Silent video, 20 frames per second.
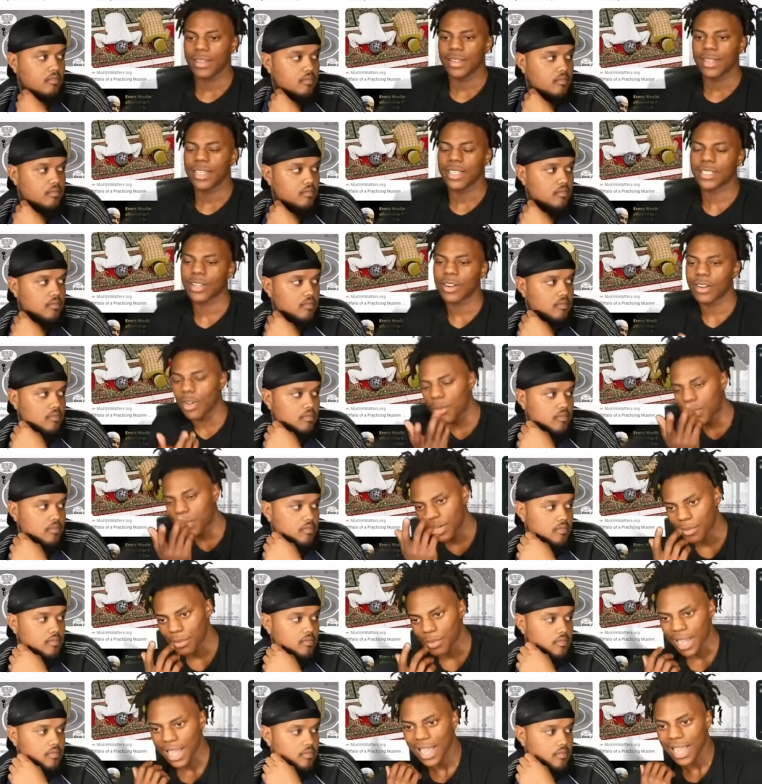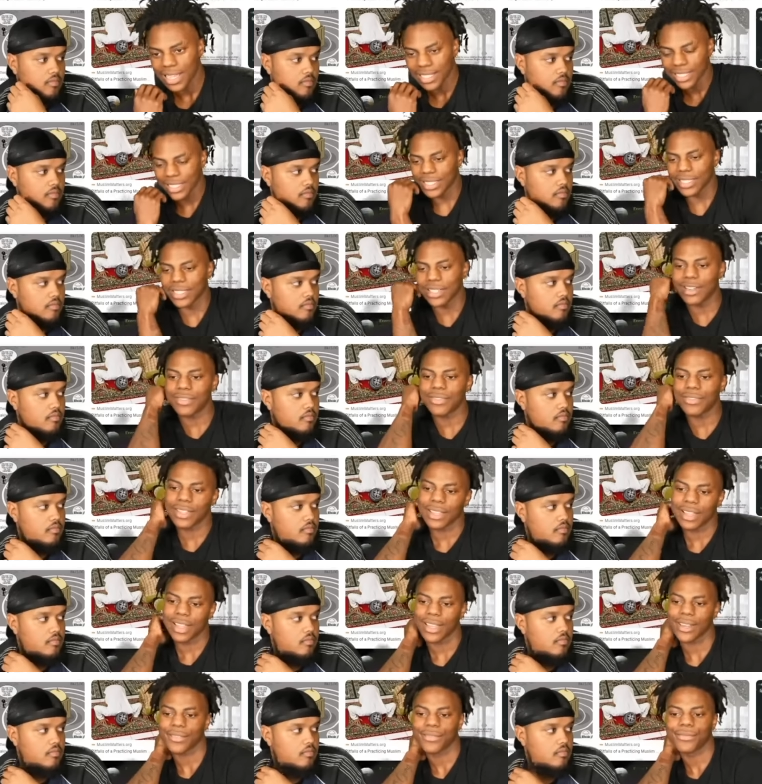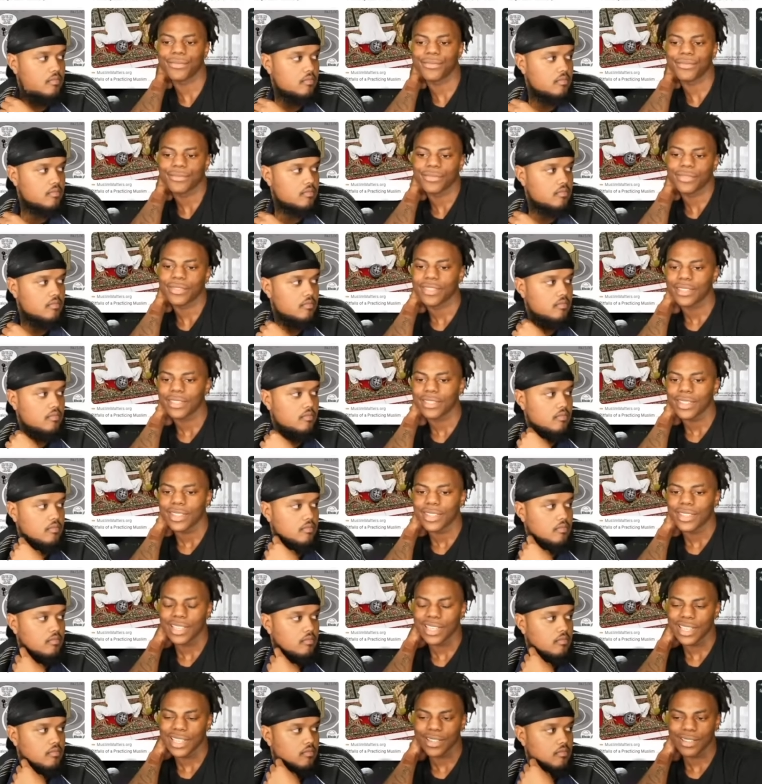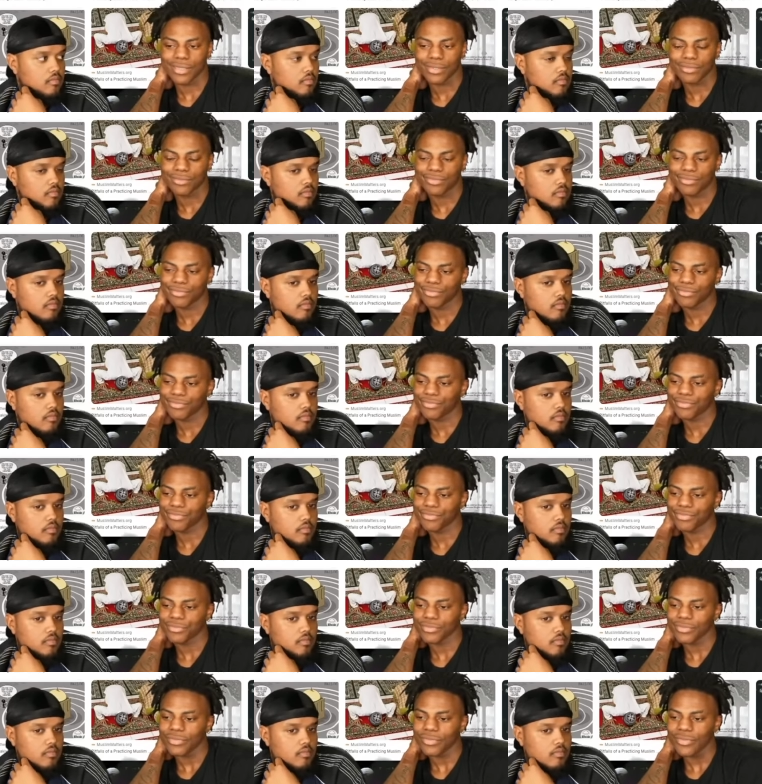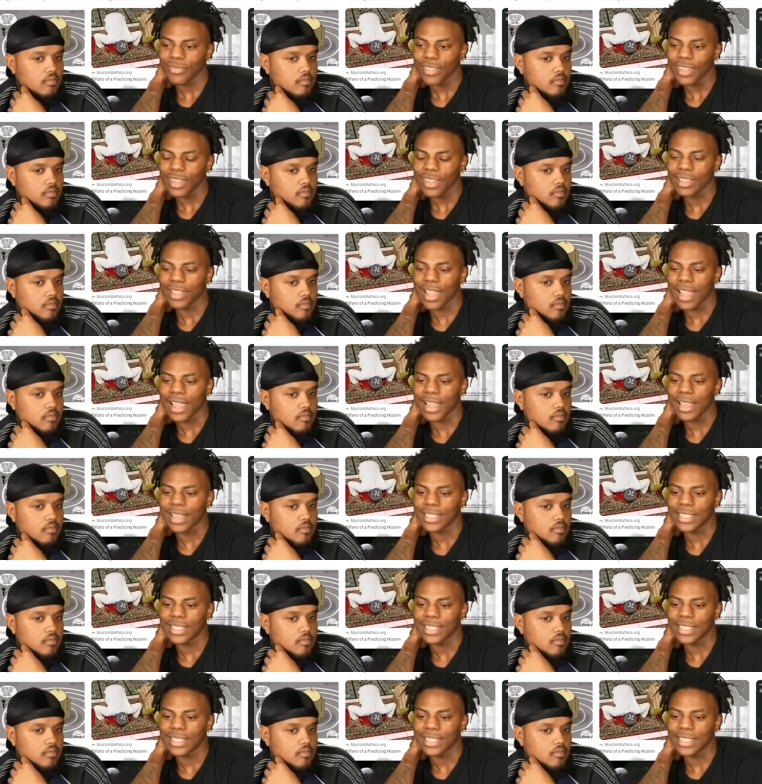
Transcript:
Speaker 1: Just started opening up my eyes and stuff. And, like, yeah like it